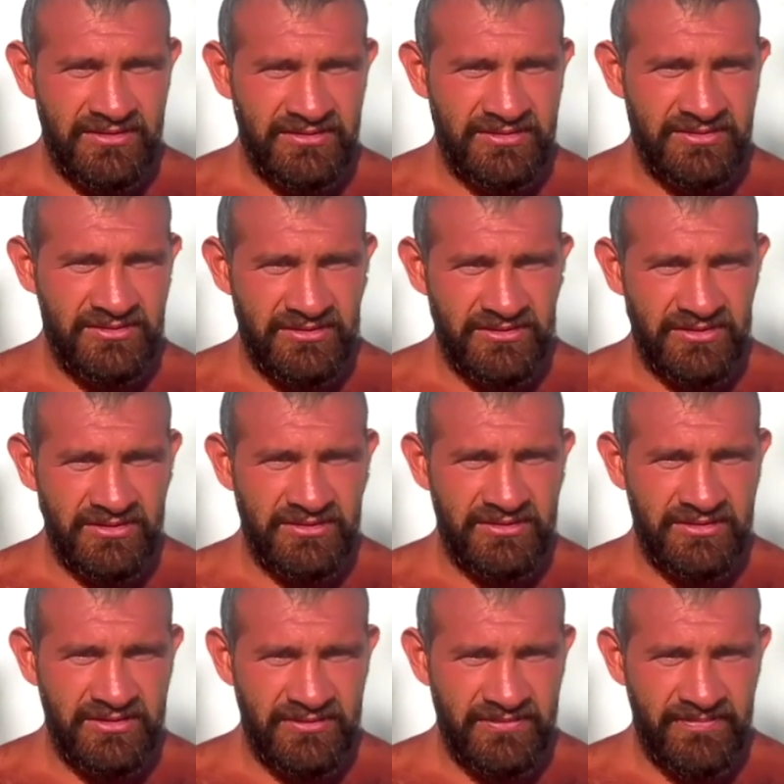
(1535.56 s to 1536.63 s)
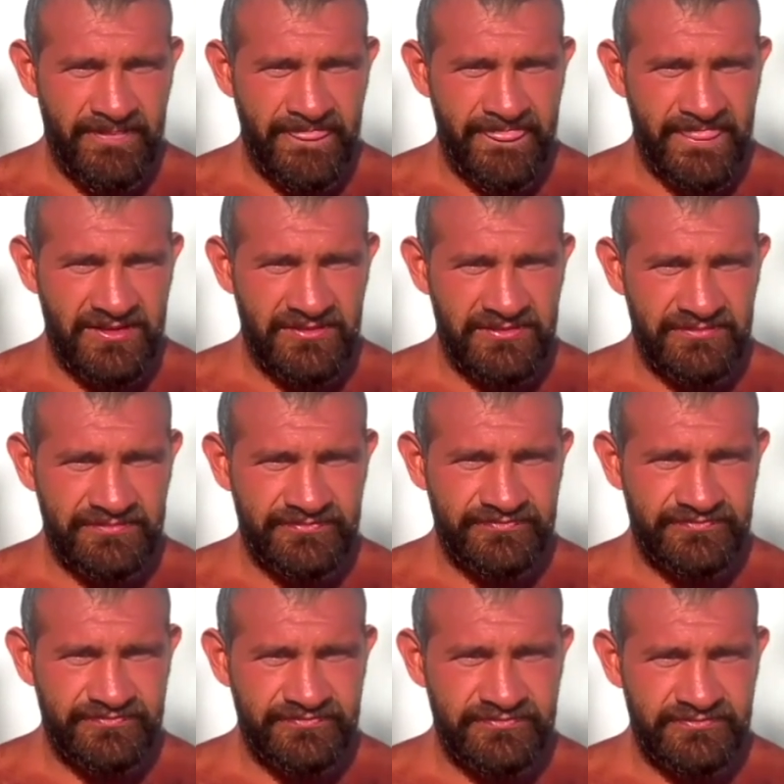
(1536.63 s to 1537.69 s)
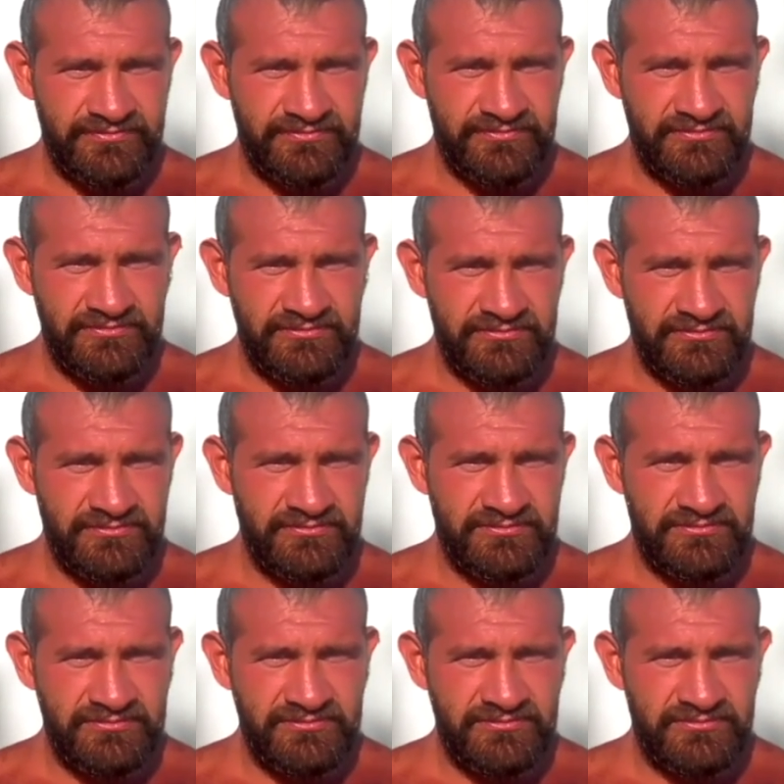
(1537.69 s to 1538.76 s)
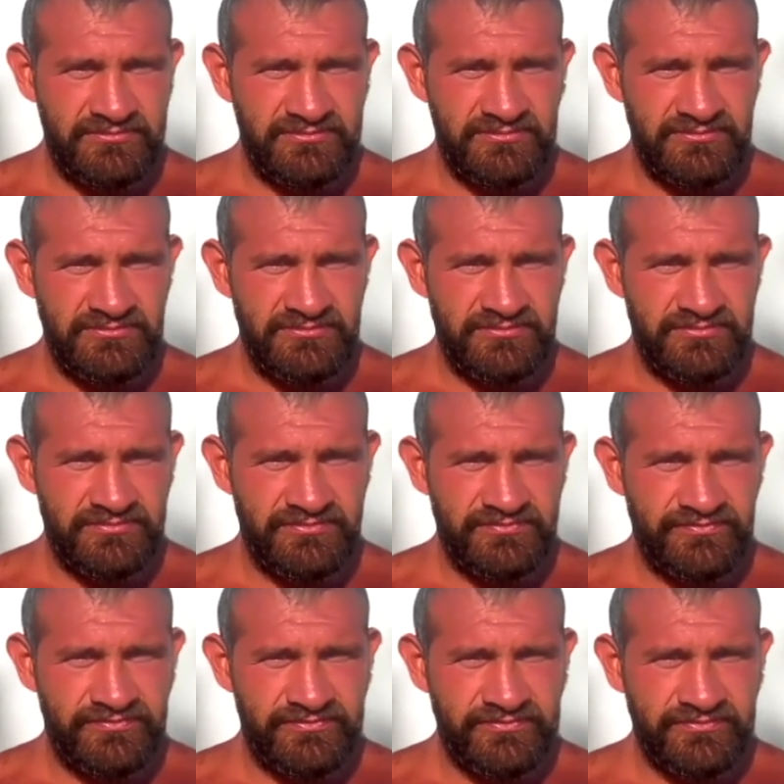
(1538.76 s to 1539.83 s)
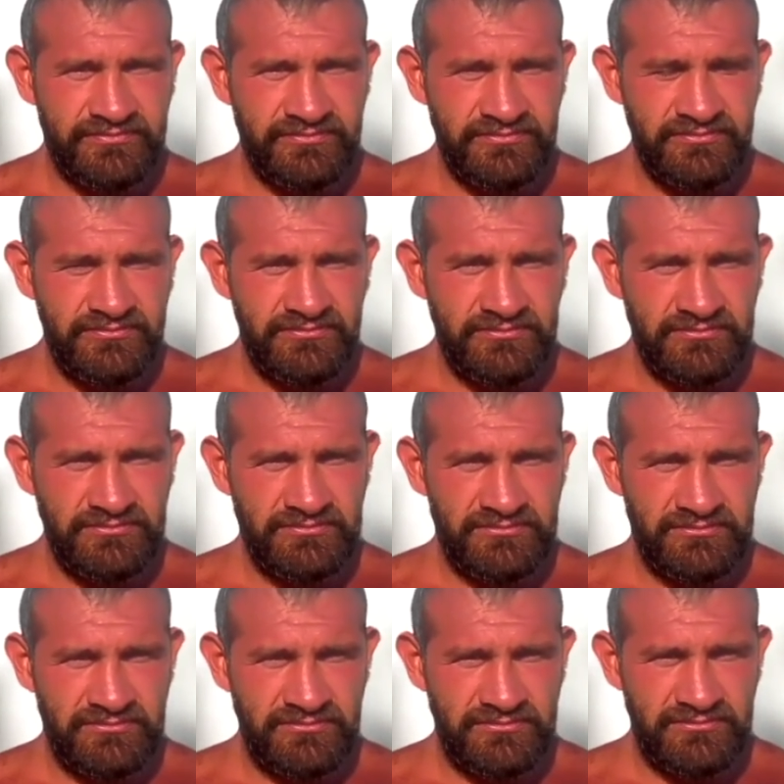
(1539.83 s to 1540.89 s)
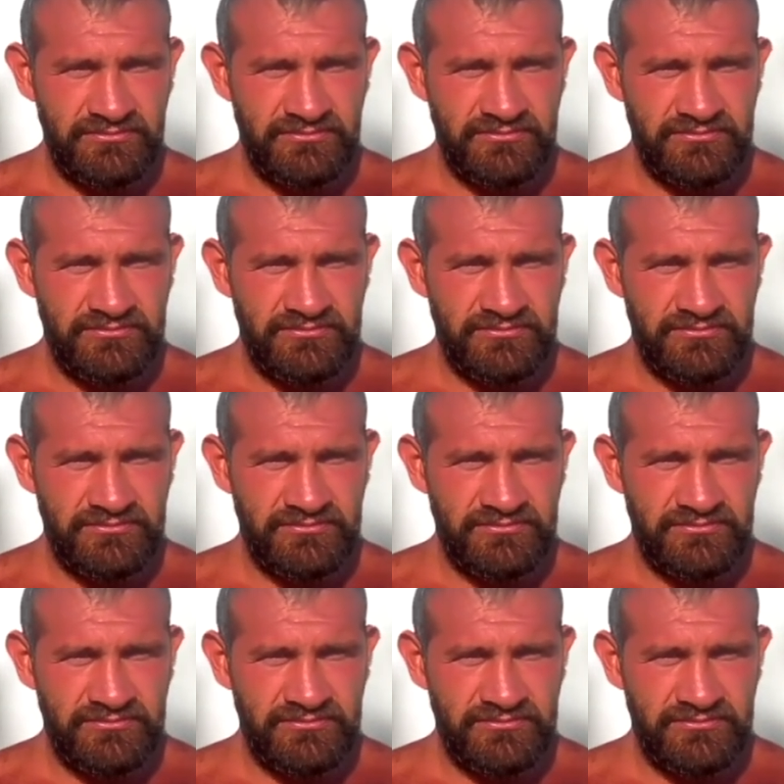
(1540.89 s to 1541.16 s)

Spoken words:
[no speech]